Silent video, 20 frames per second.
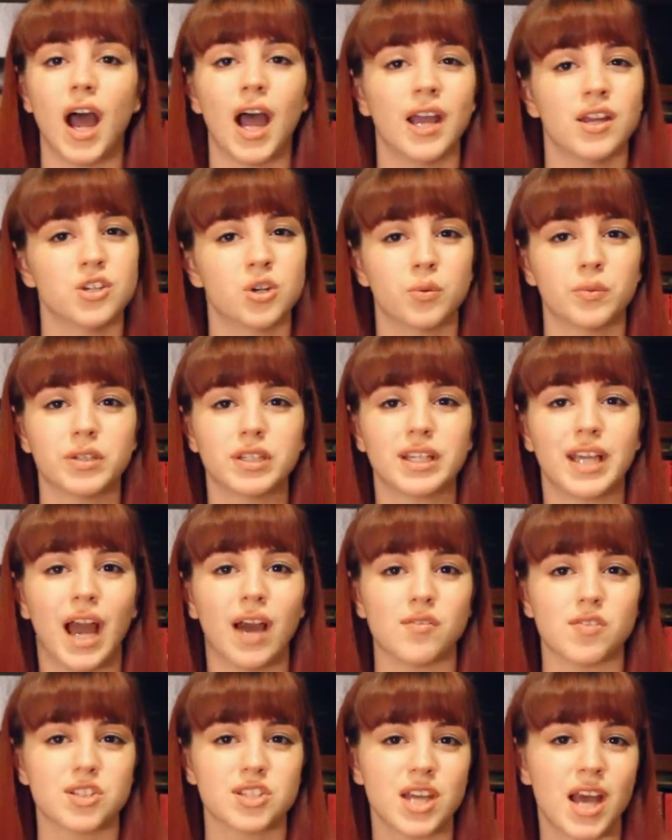I don't really
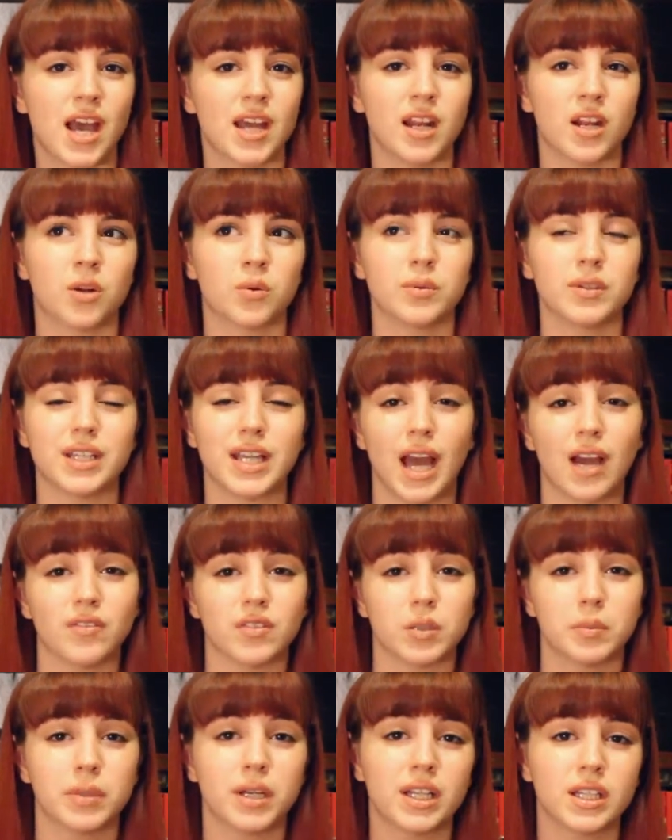have a side. I don't really have
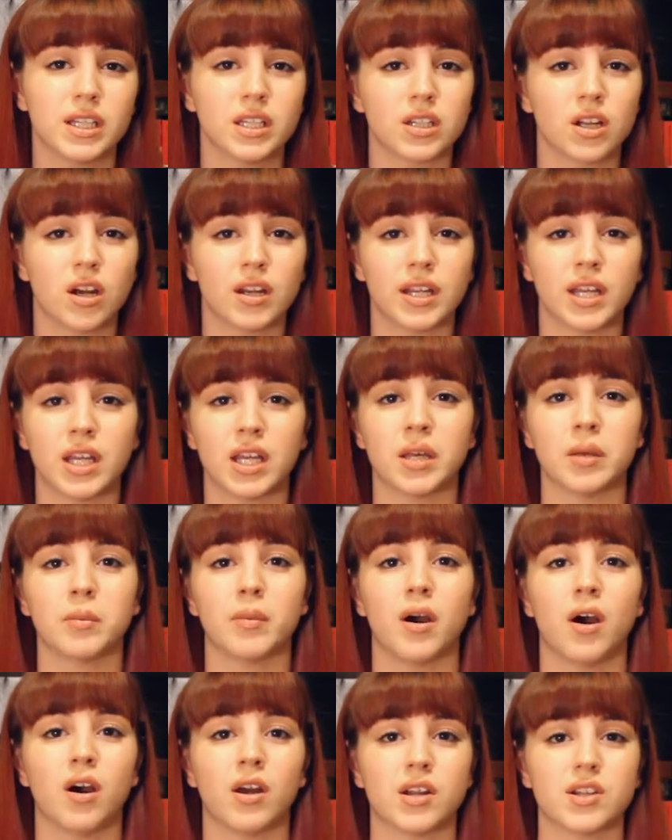an opinion on
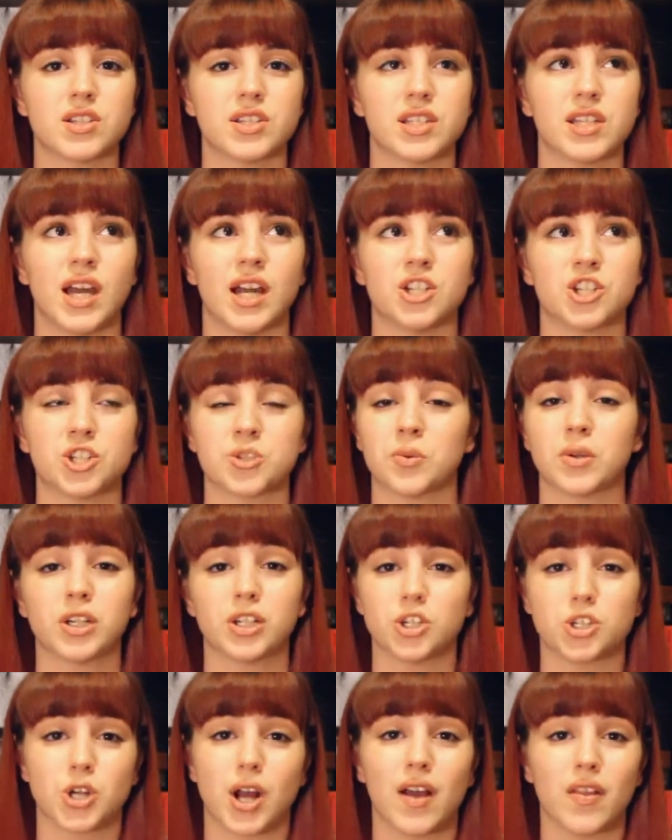him. Honestly, I just
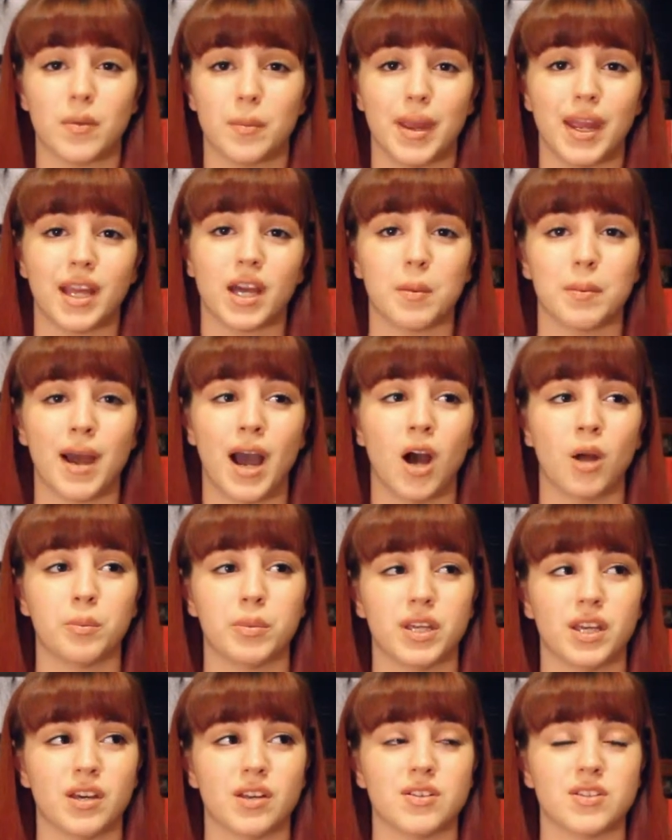wanted to try the makeup out
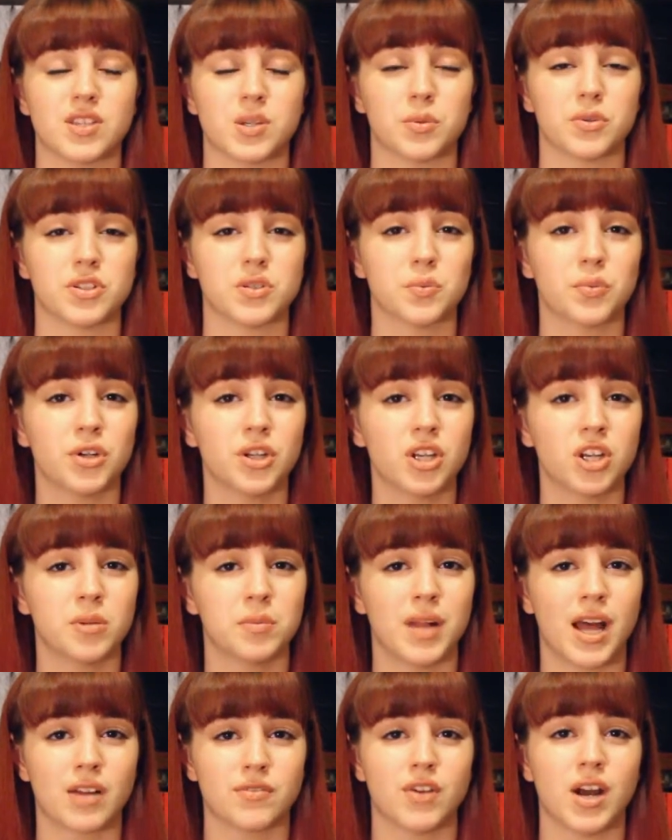because there were some pretty
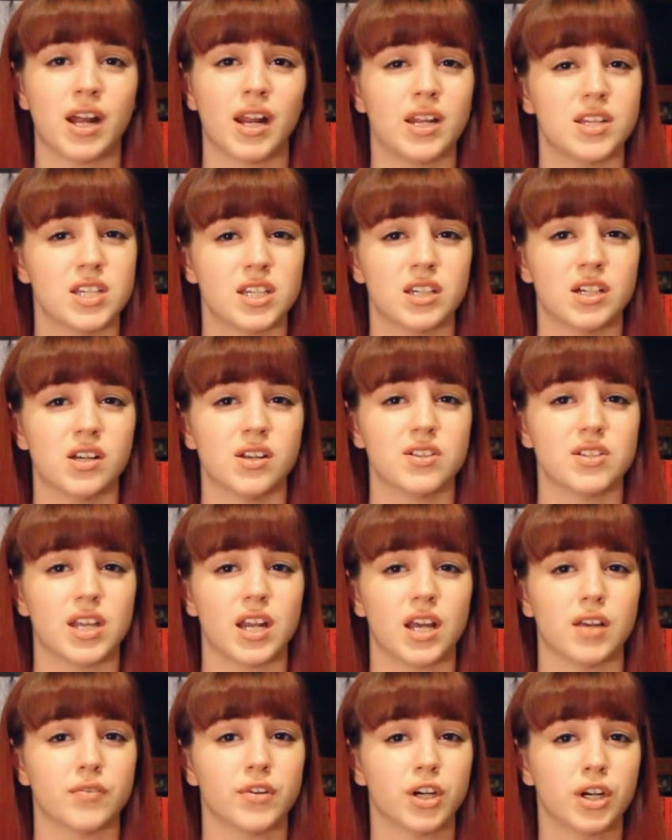good Black Friday deals,
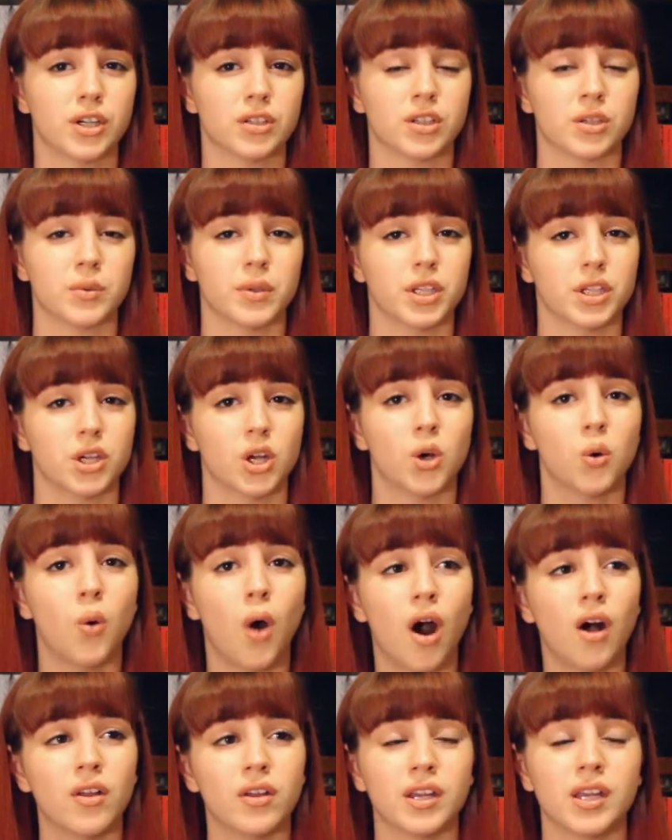and I've heard they're really good
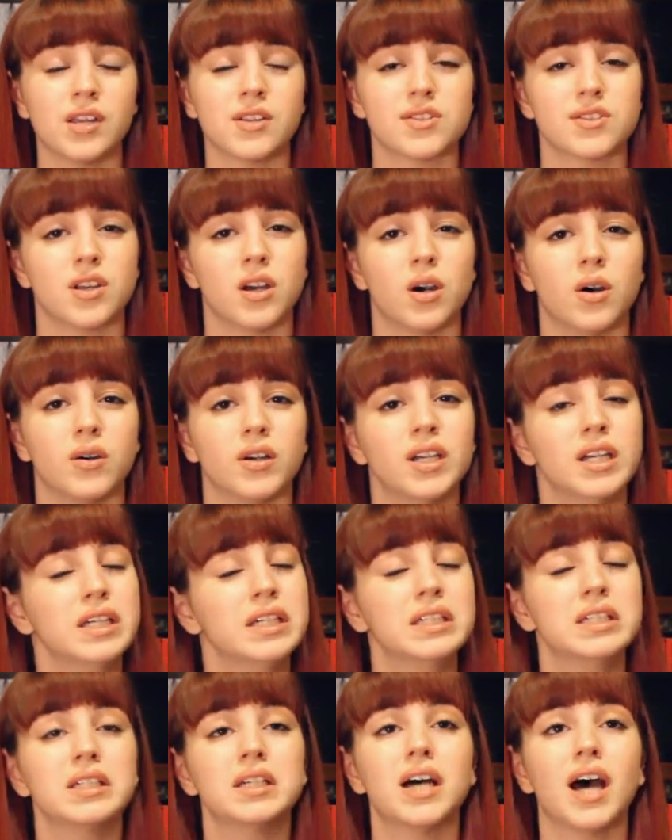quality, so
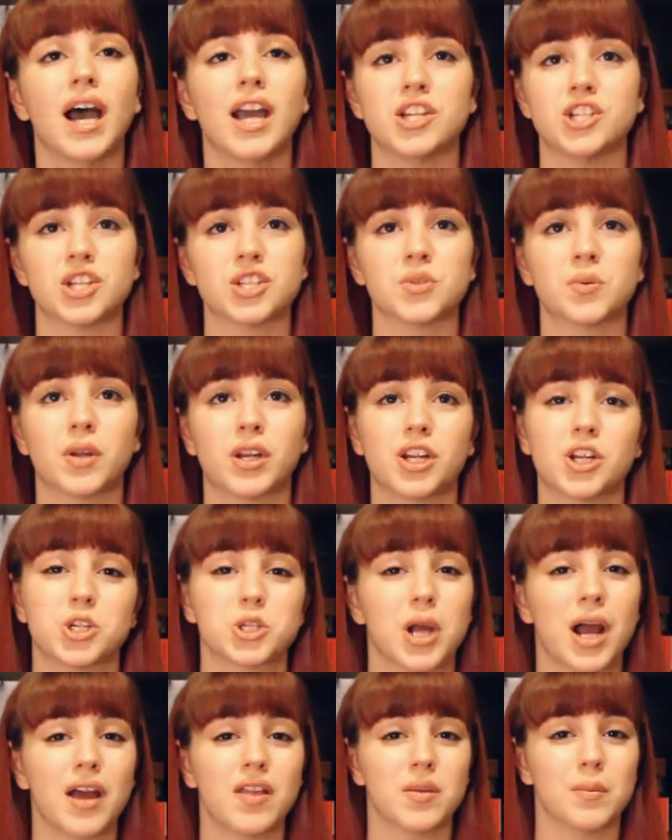I just wanted to
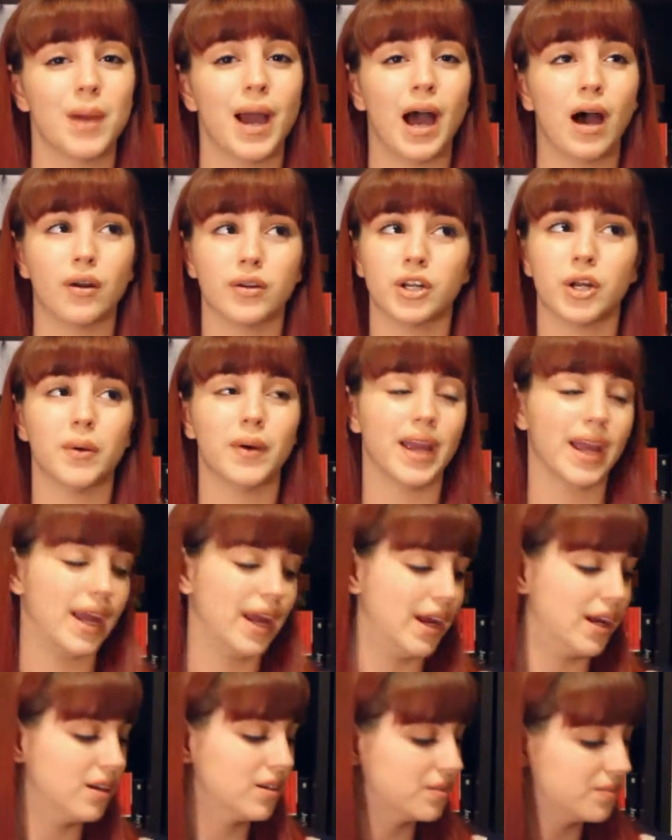try them out. No
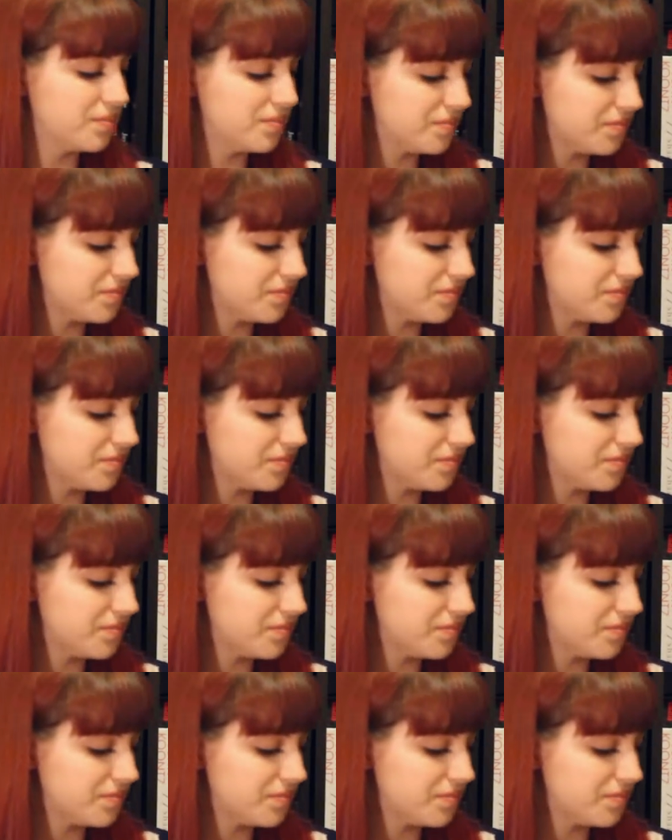hate.